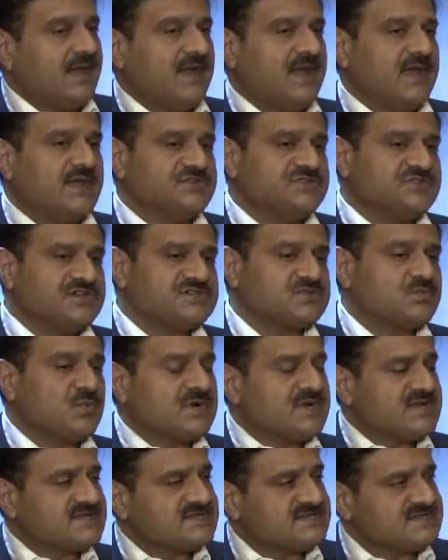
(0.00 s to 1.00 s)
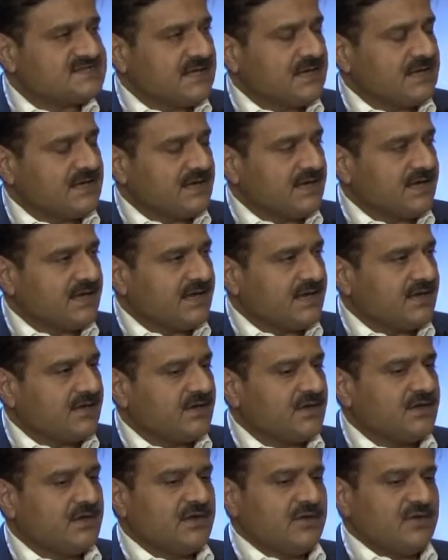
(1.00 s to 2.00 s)
and just what SSL
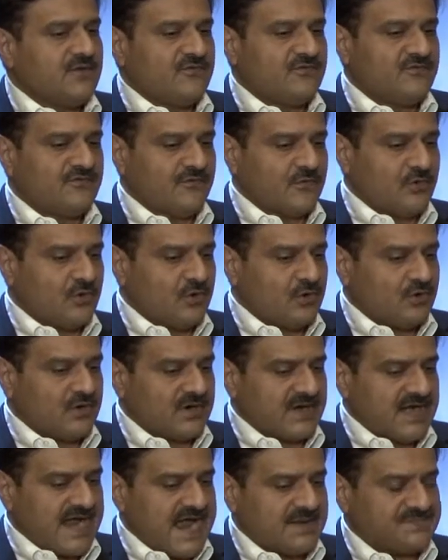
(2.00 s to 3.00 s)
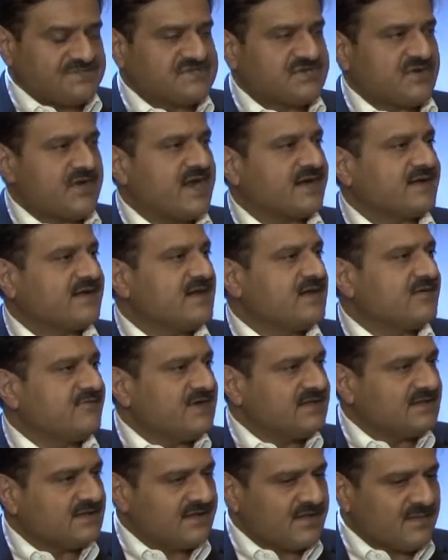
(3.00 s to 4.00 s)
did for abstracting
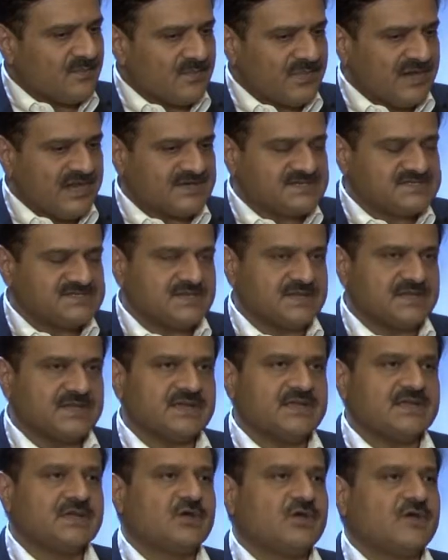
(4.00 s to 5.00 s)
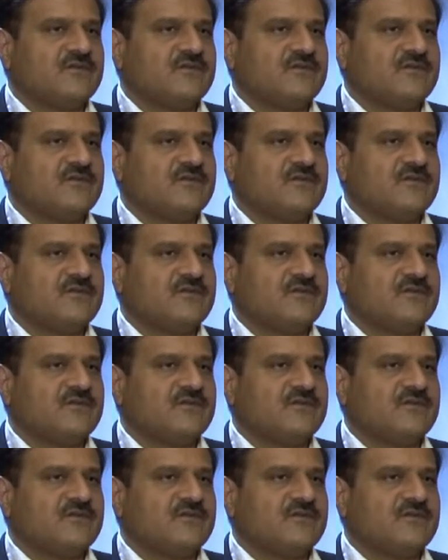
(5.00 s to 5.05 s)
away the complexity